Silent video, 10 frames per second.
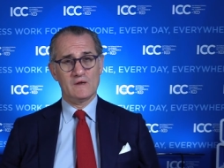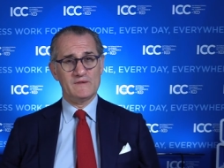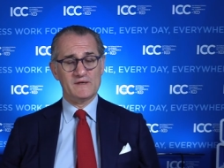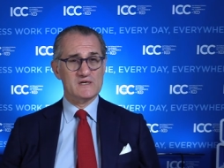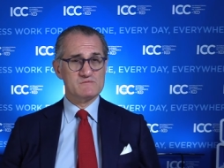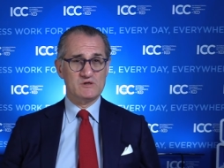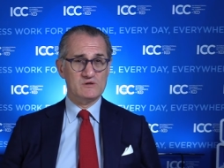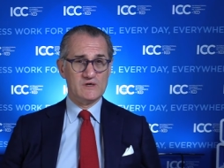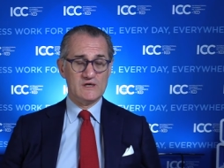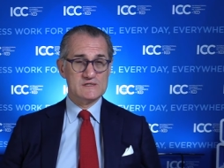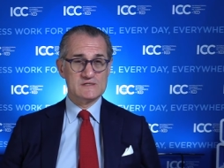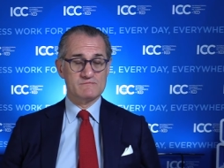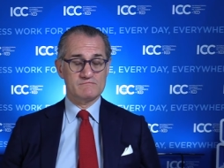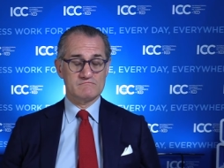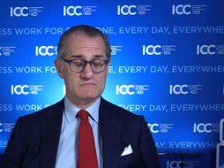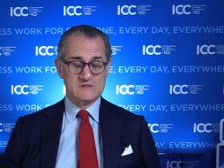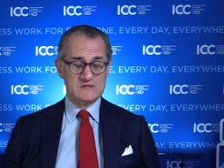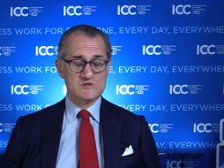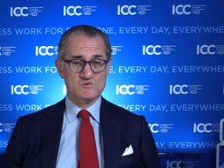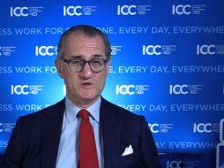That has been the case
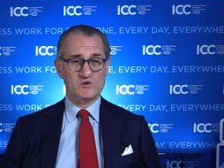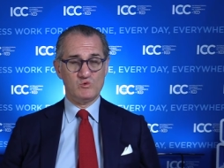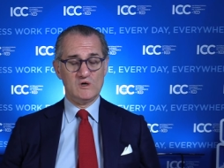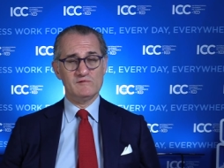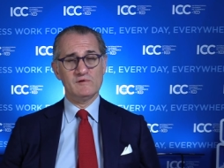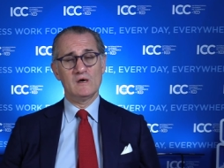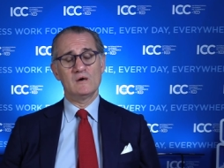since 2012,